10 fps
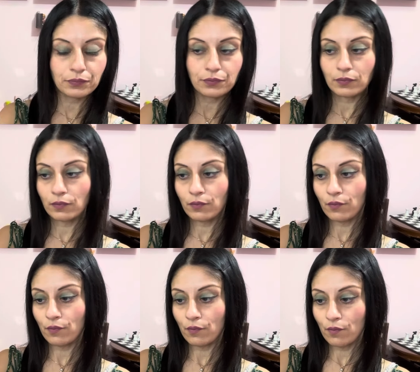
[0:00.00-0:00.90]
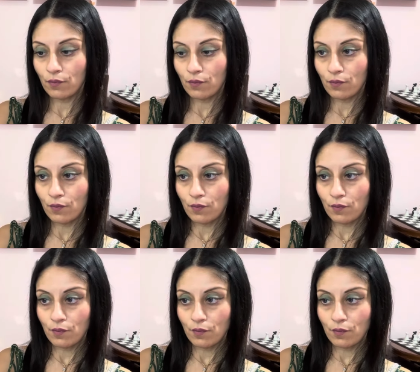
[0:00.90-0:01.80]

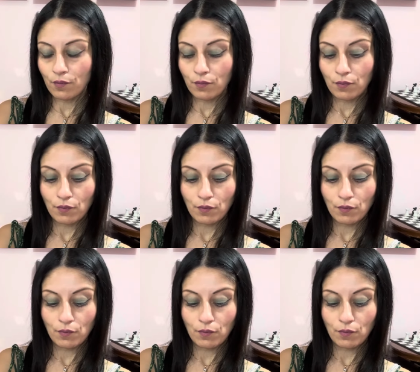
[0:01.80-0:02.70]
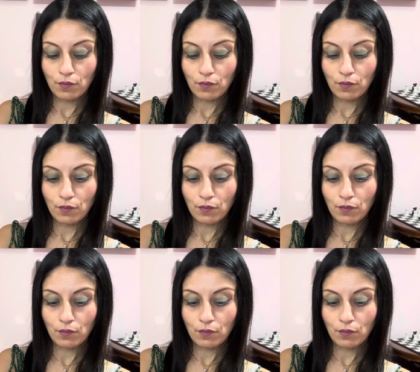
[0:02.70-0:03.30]
Nothing is said.